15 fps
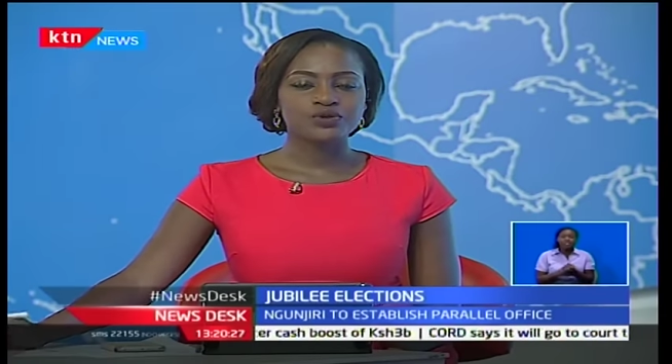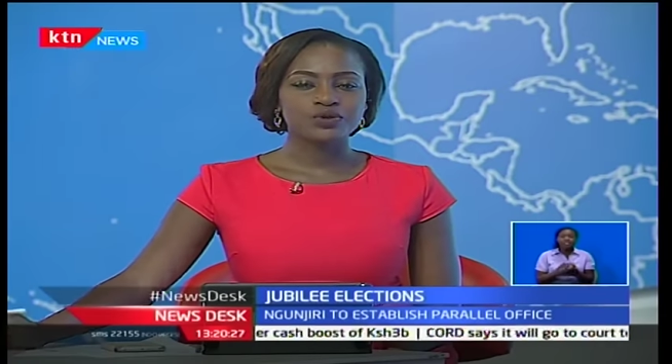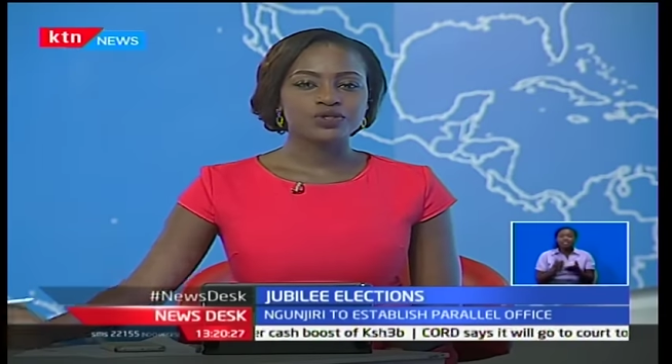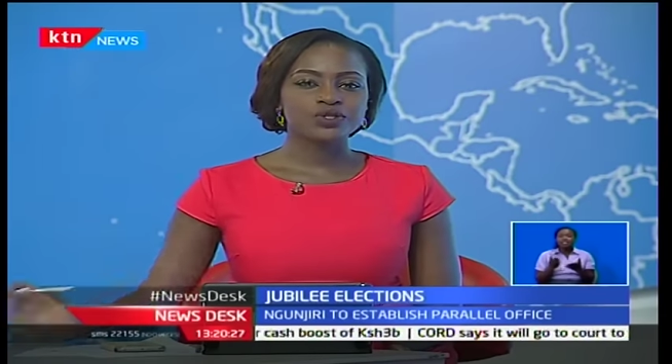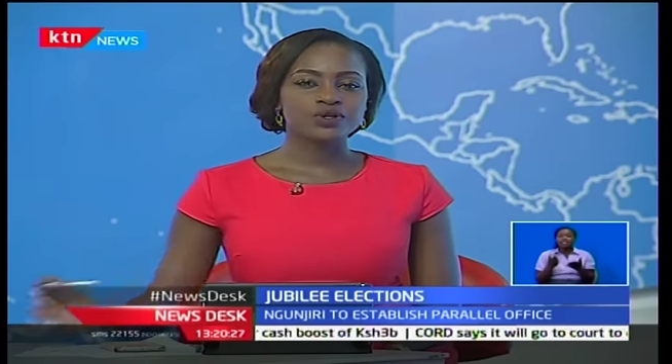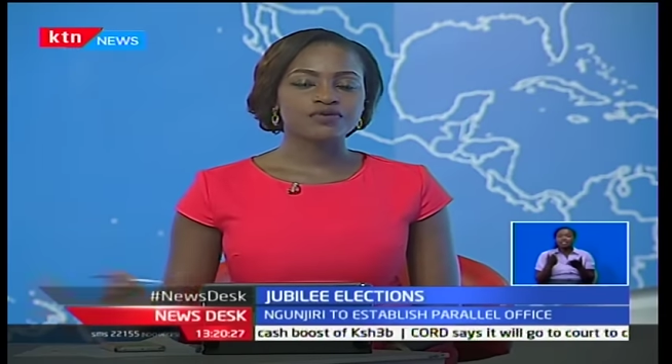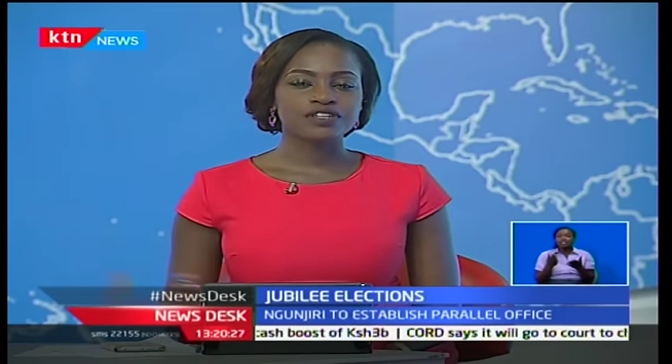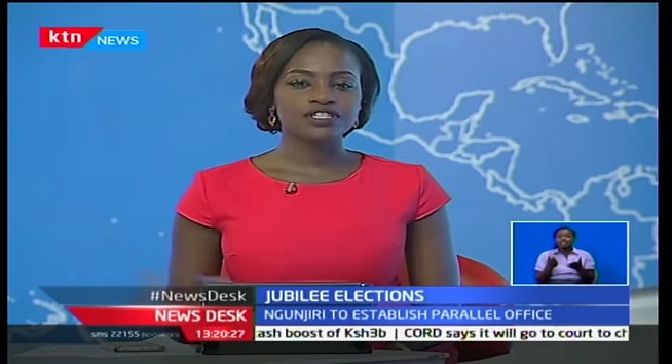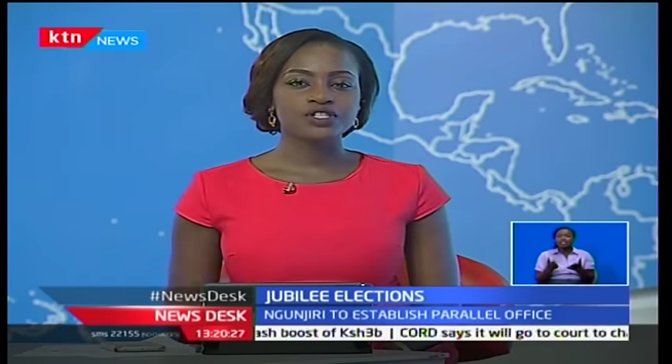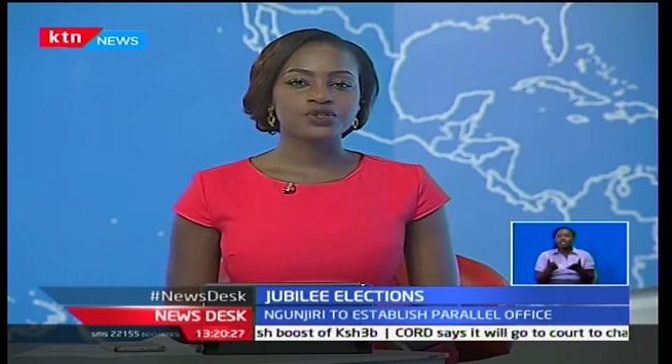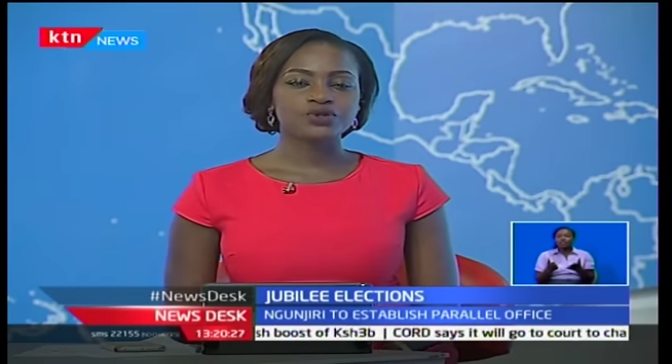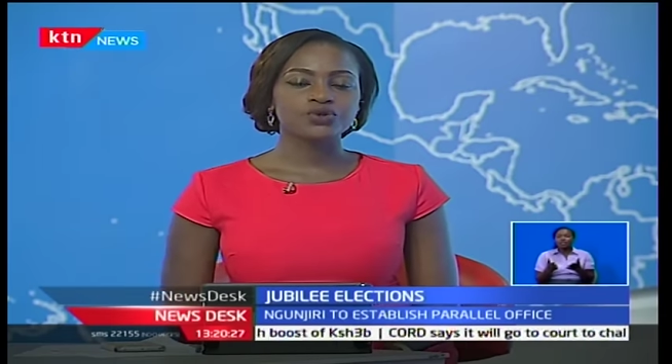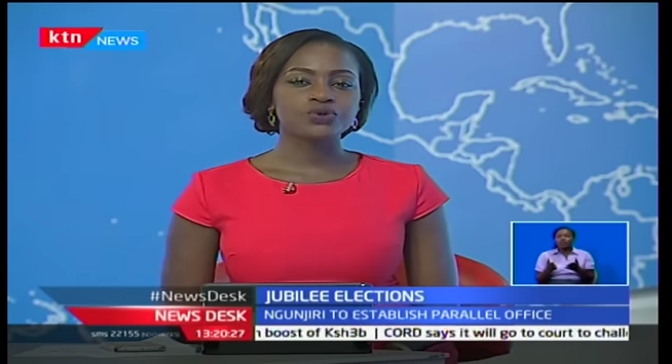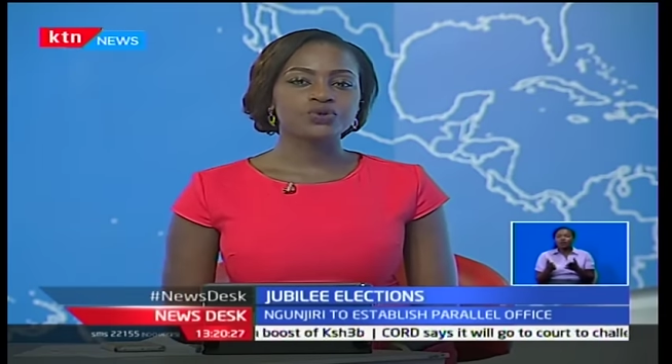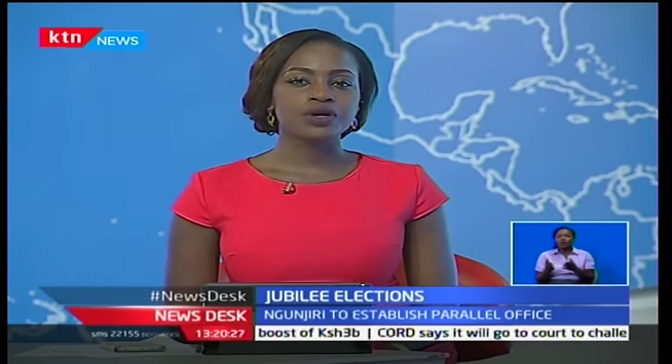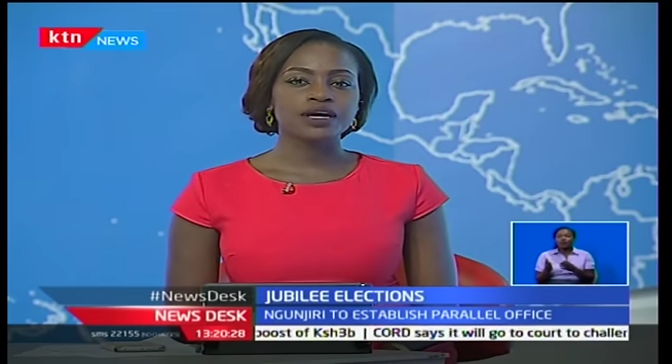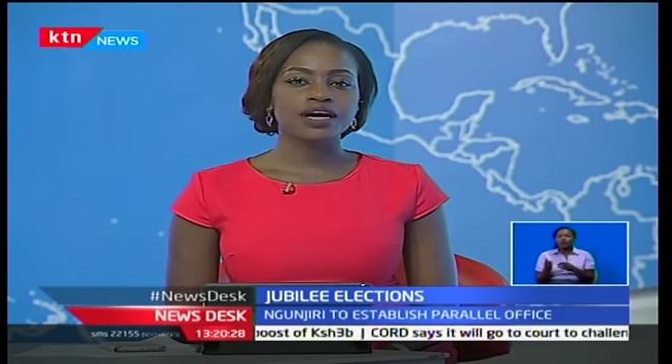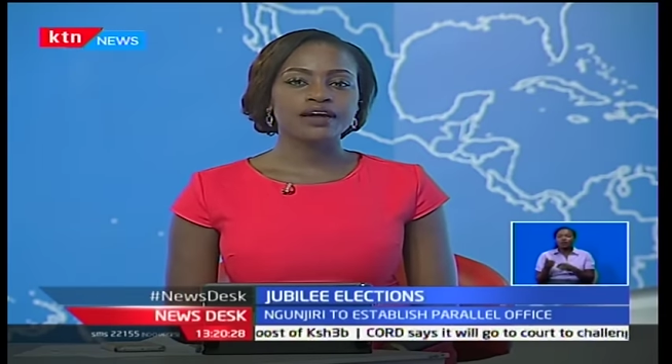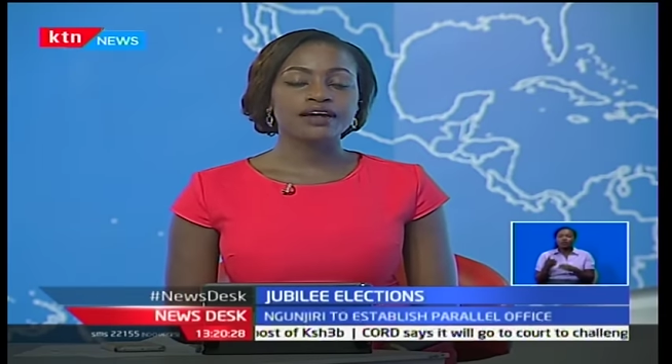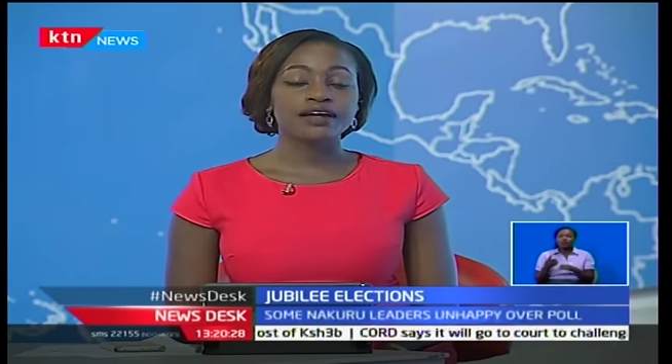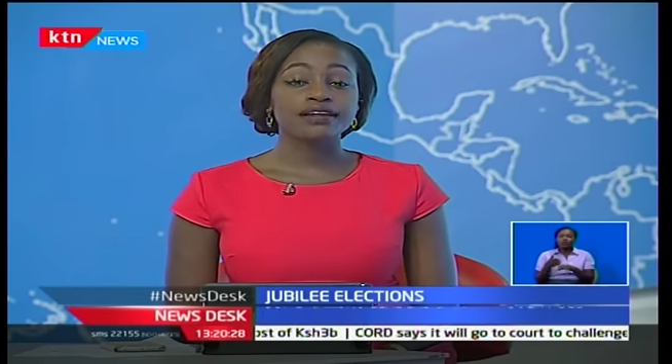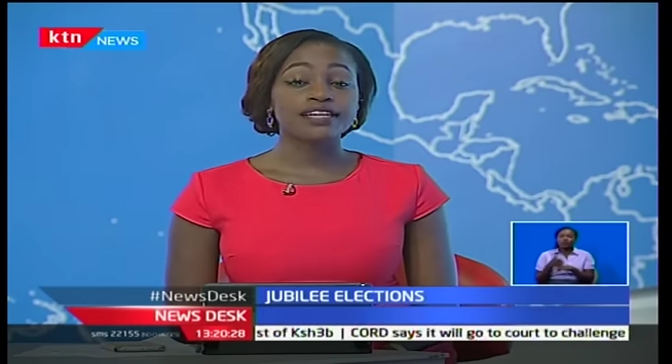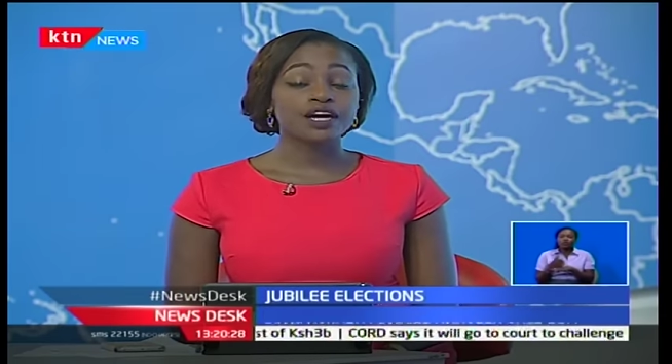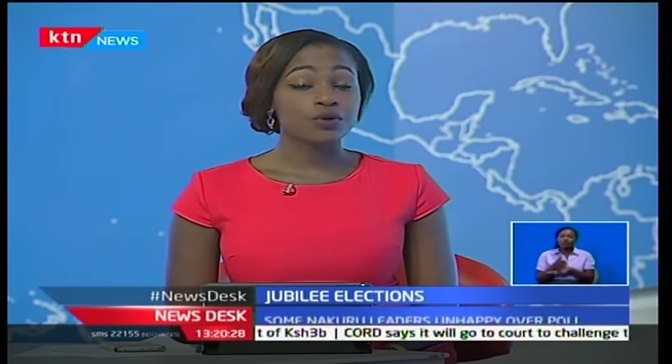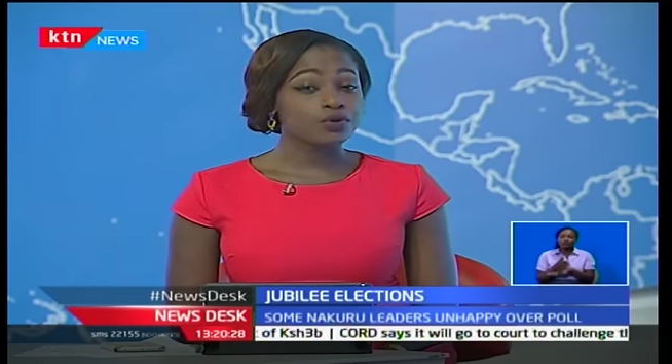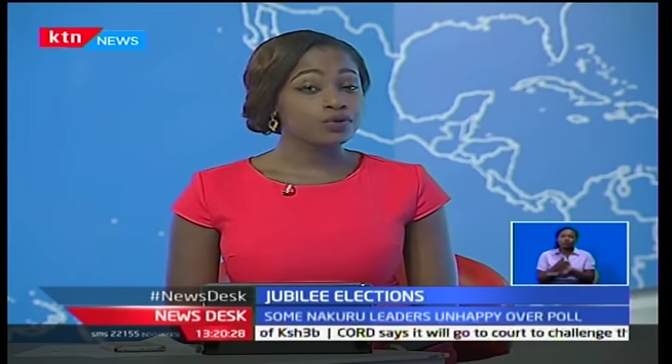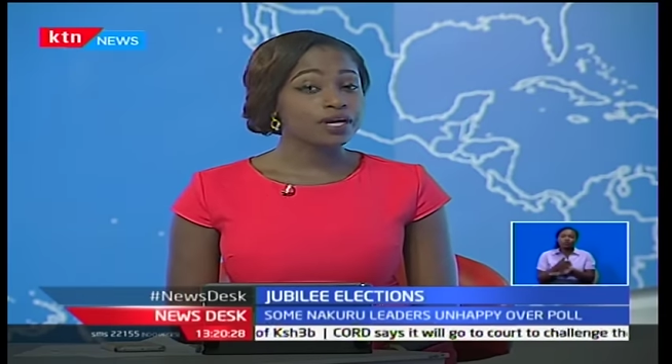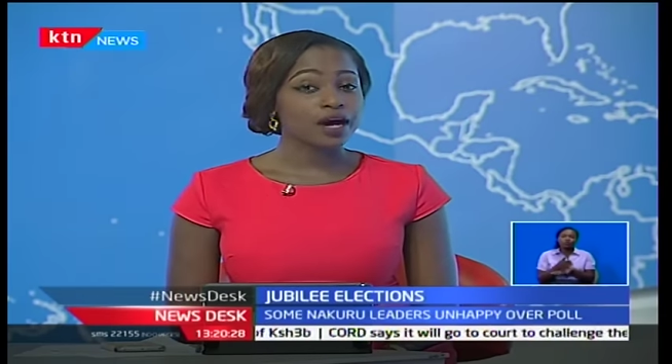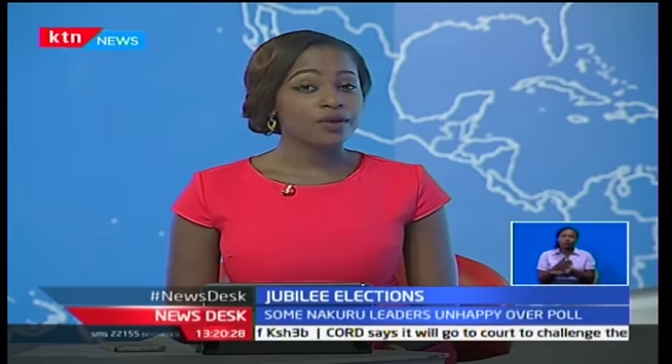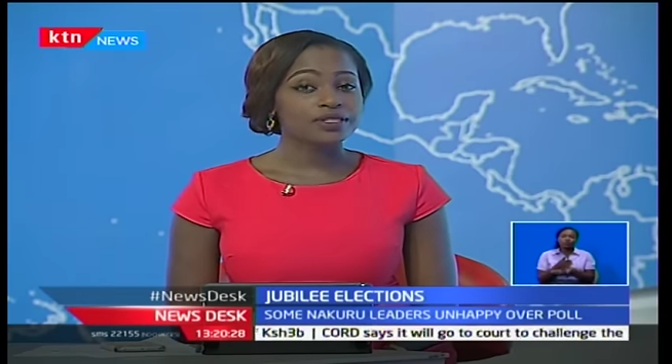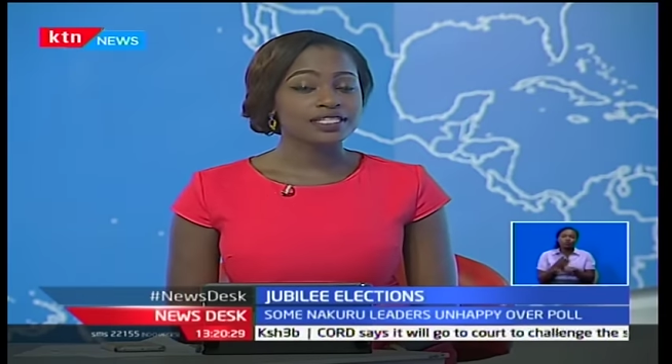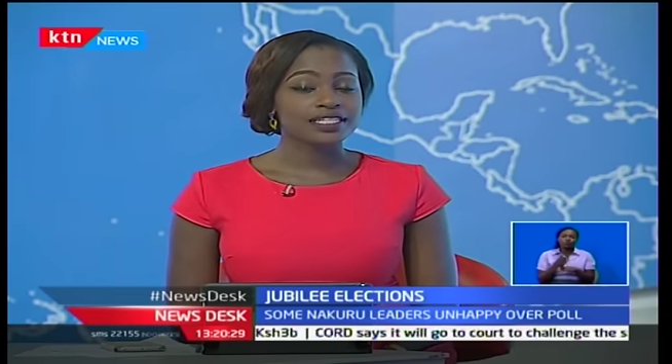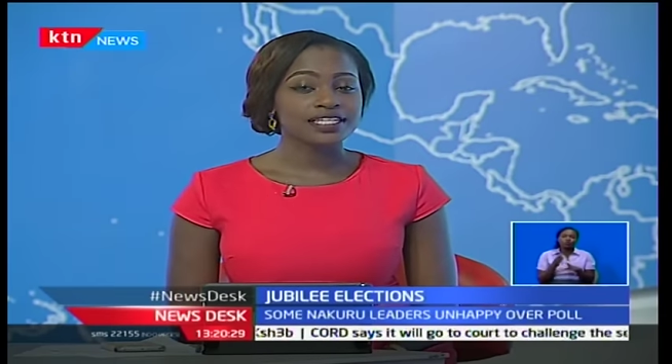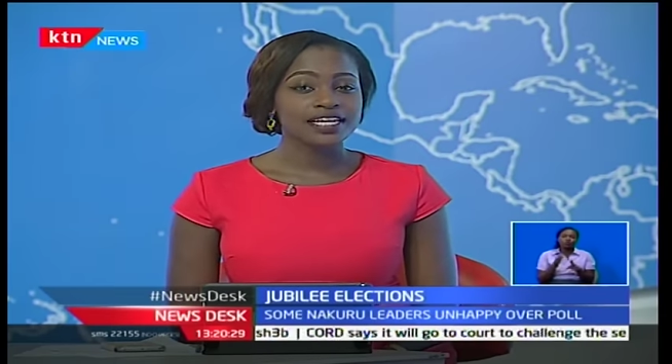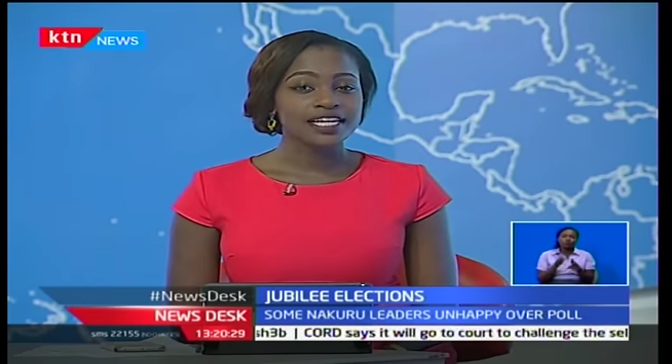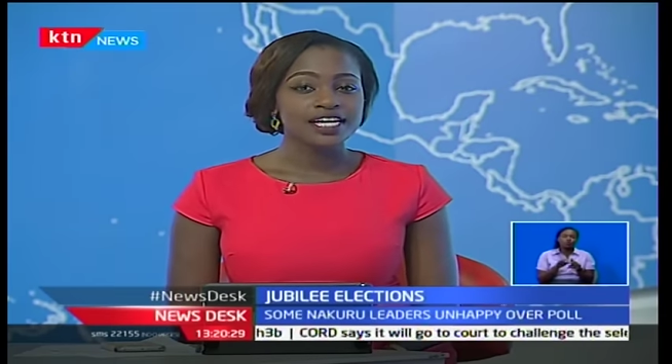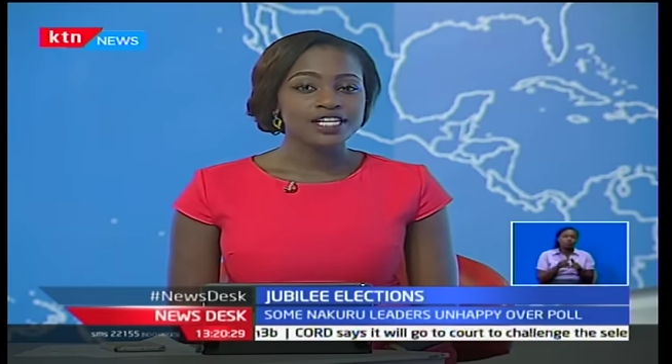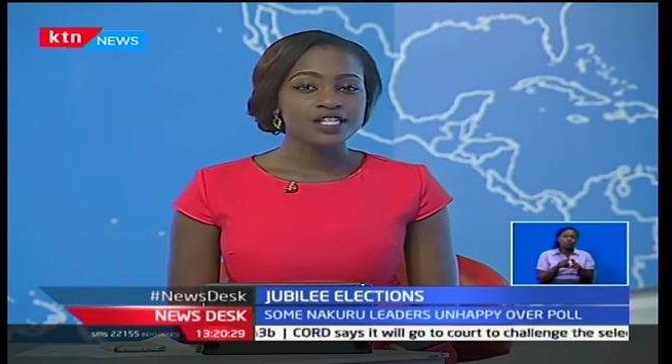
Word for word: cross over to uh, Nakuru County